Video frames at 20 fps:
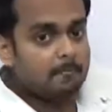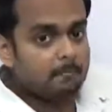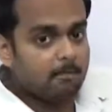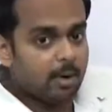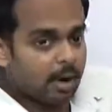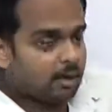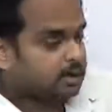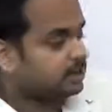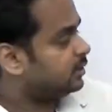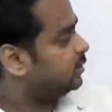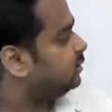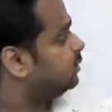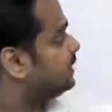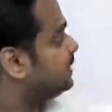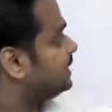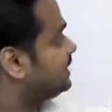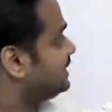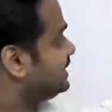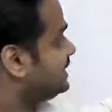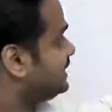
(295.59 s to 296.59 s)
but
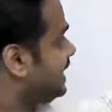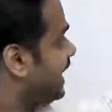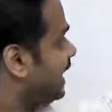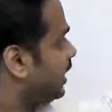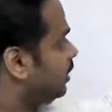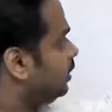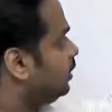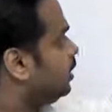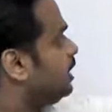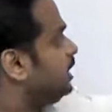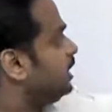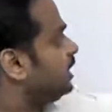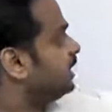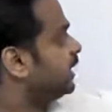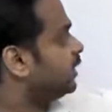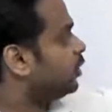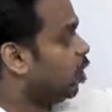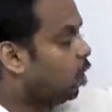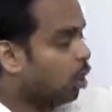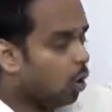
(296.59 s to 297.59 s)
tell
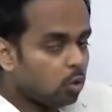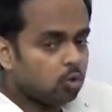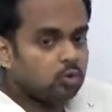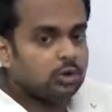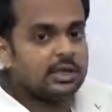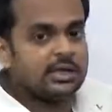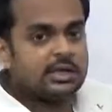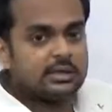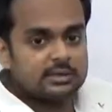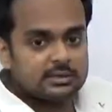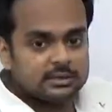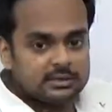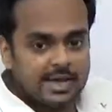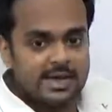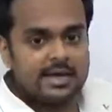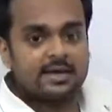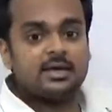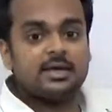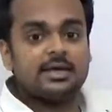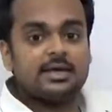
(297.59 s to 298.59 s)
can only
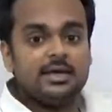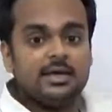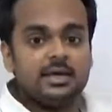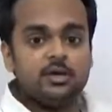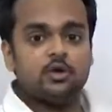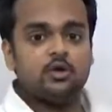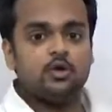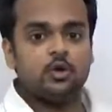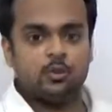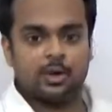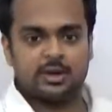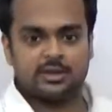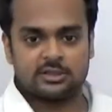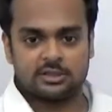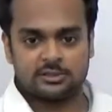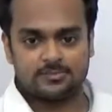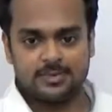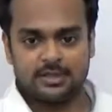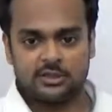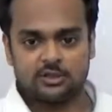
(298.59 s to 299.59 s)
take indirect
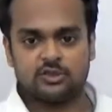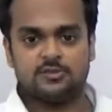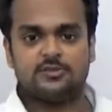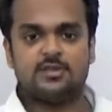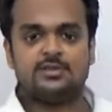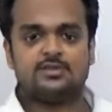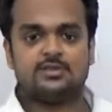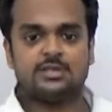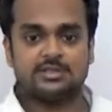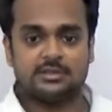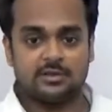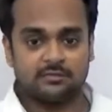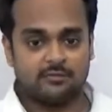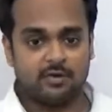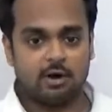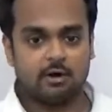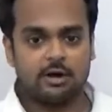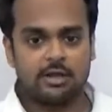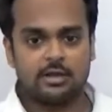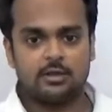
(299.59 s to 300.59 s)
speech. This is a
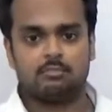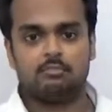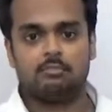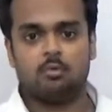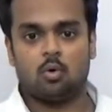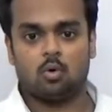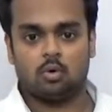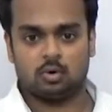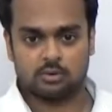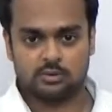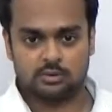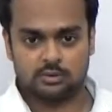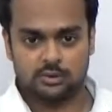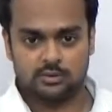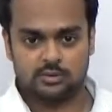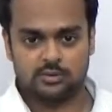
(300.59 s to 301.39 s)
very important